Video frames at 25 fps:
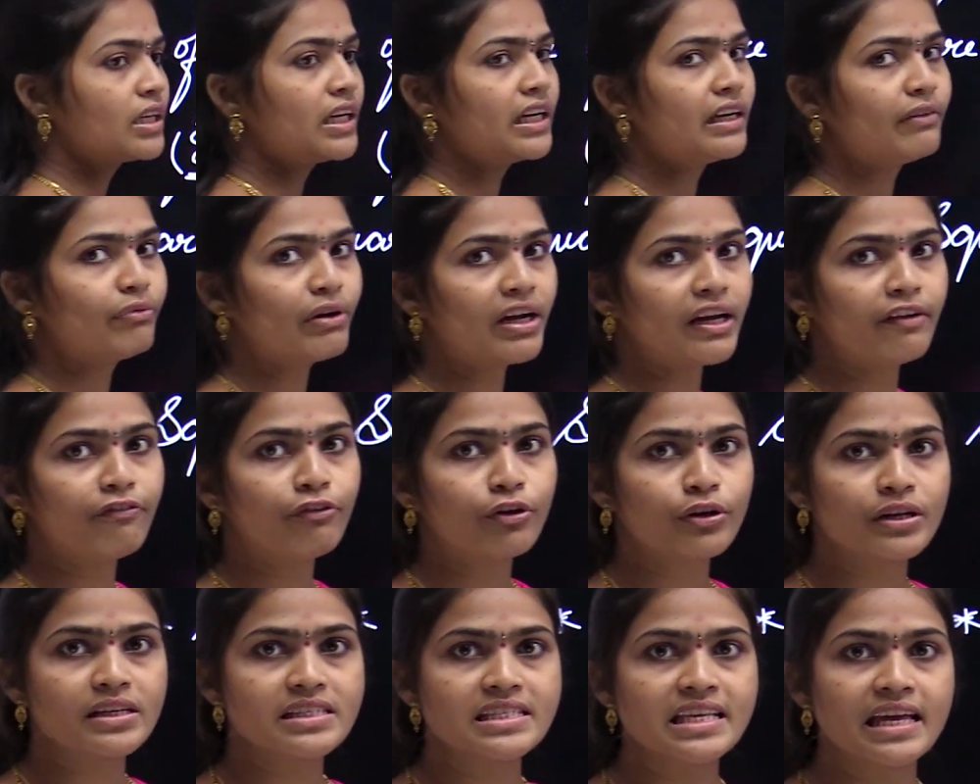
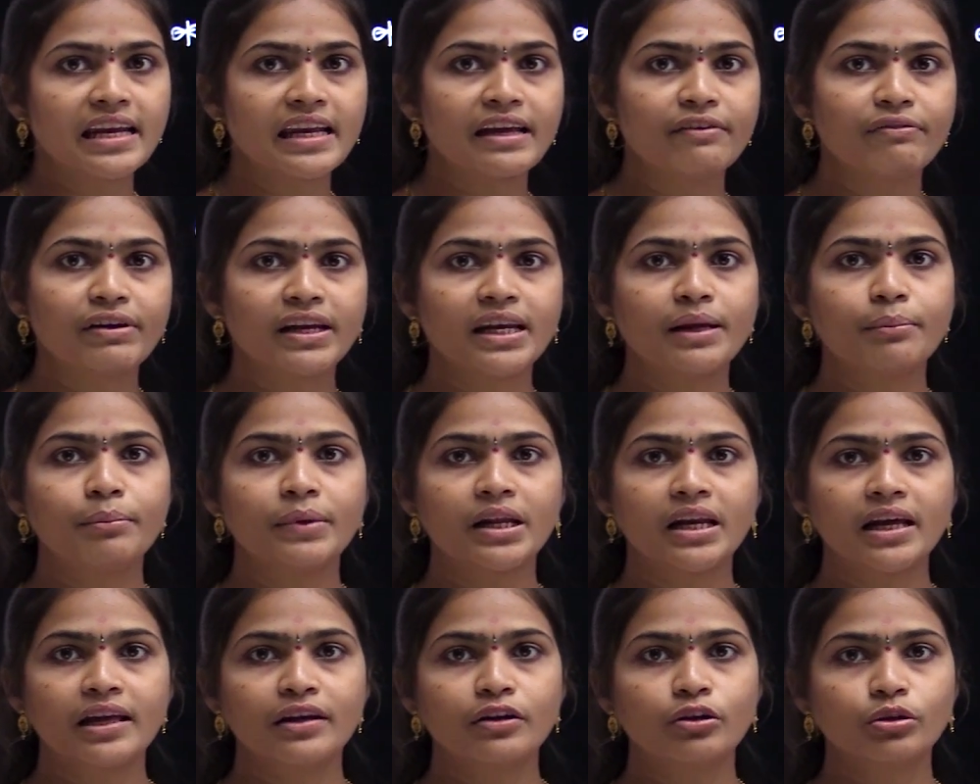324 is an even
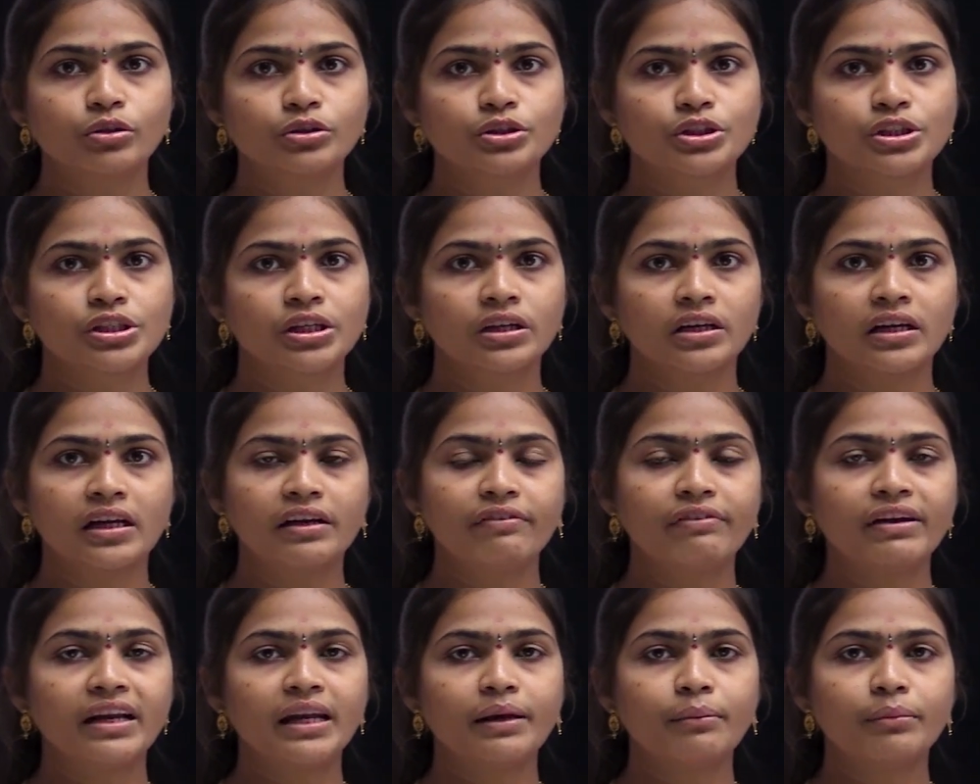number or not?
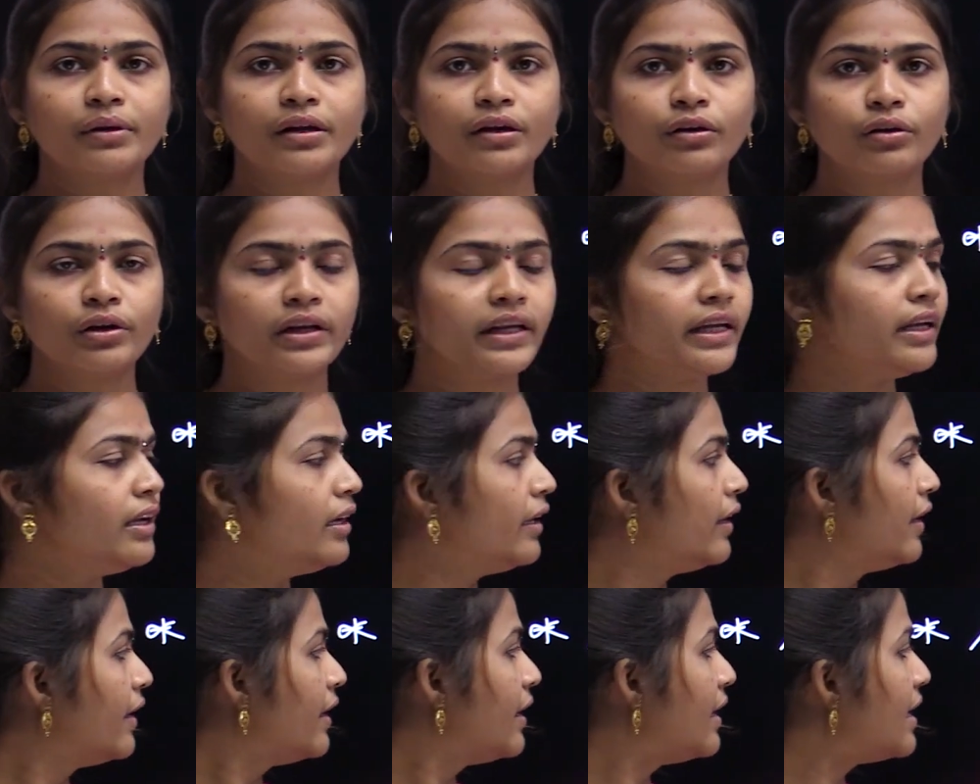Even number only.
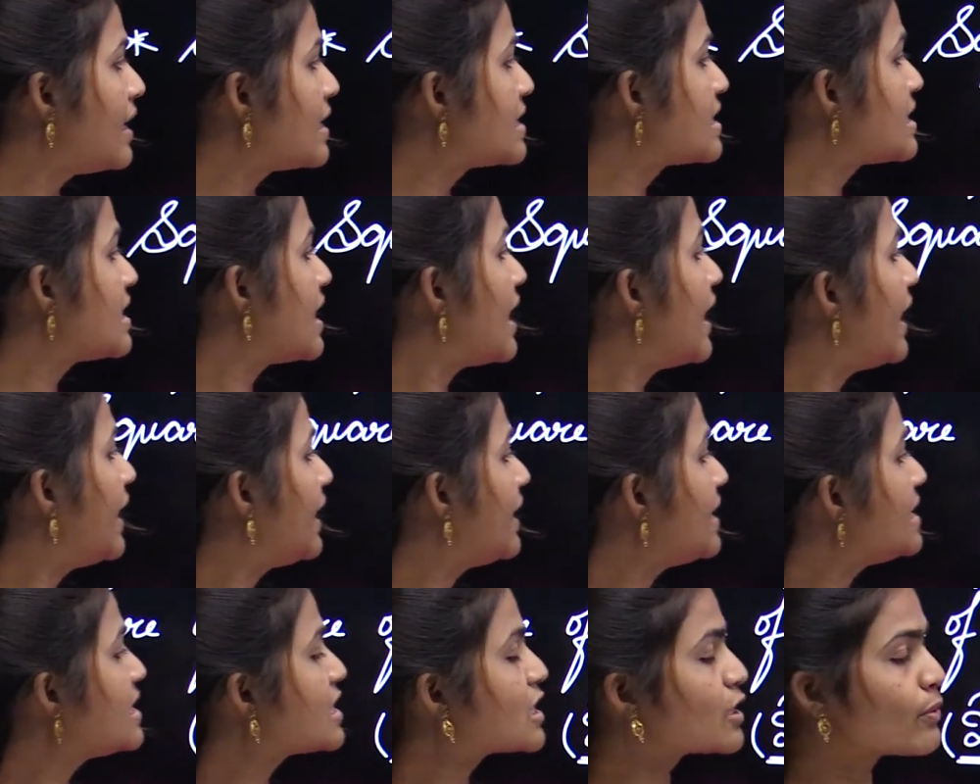Next
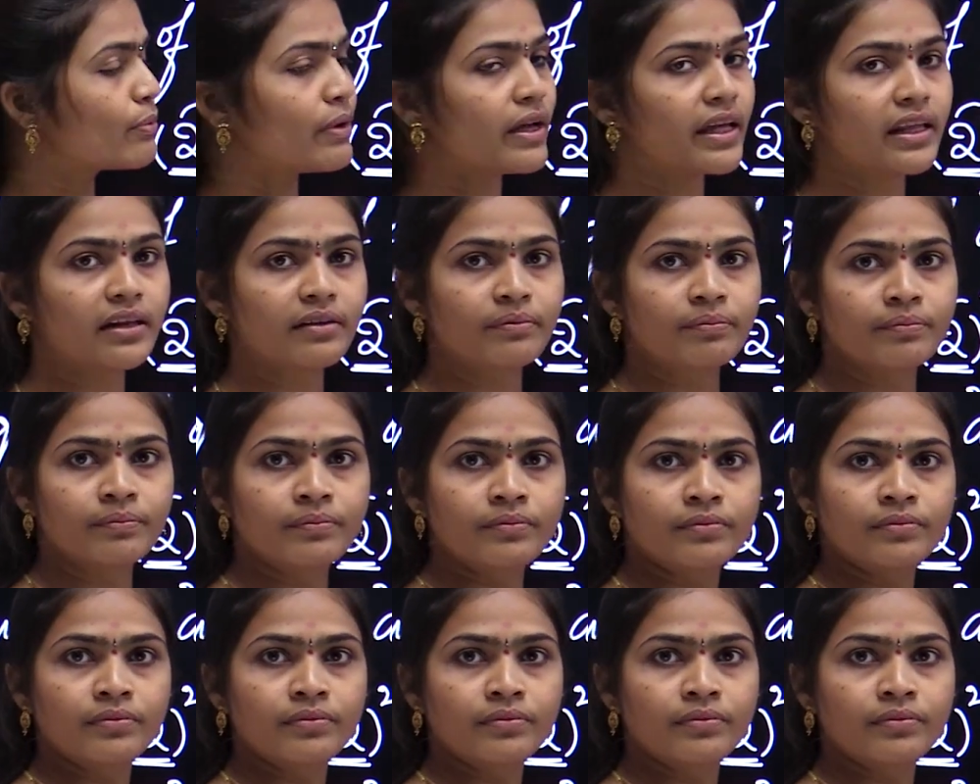18 square.